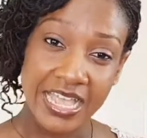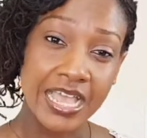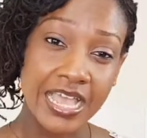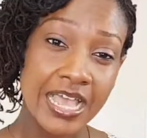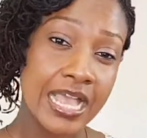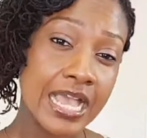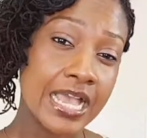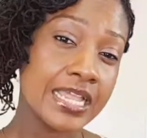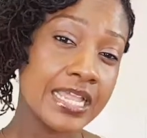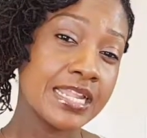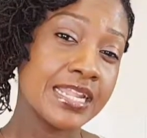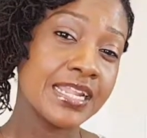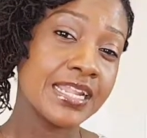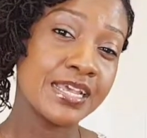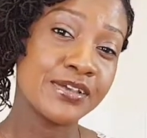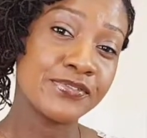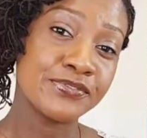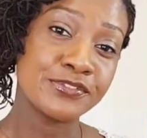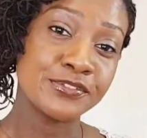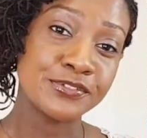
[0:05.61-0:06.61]
I
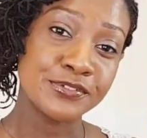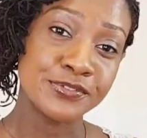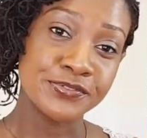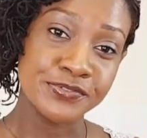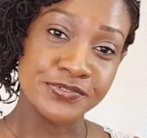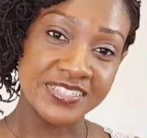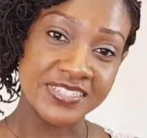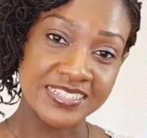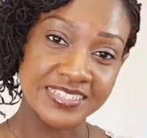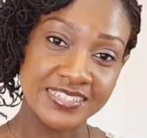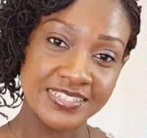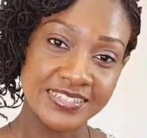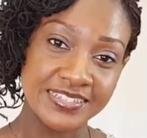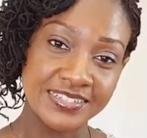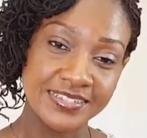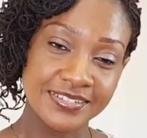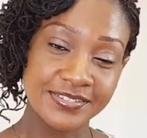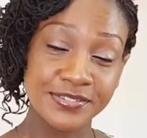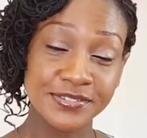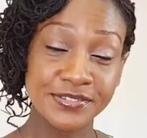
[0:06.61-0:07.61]
love trophy.
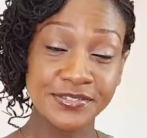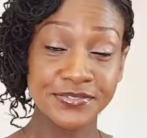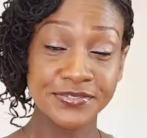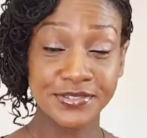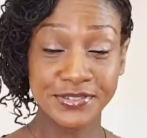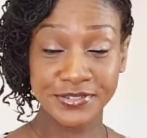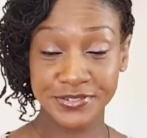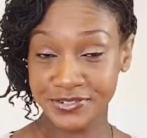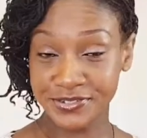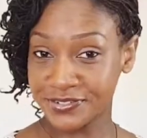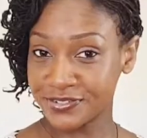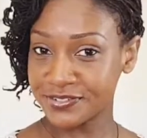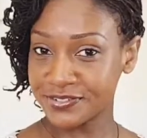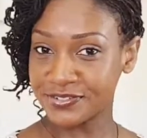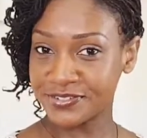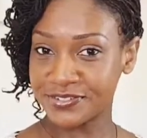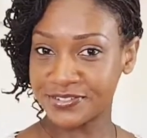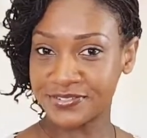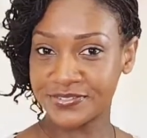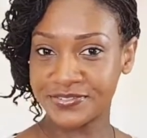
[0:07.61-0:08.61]
Those of you who don't know
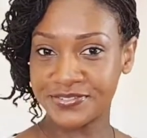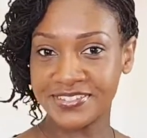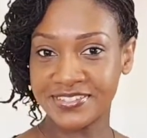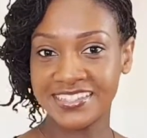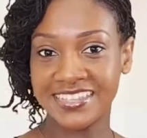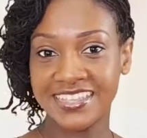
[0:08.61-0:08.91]
trophy,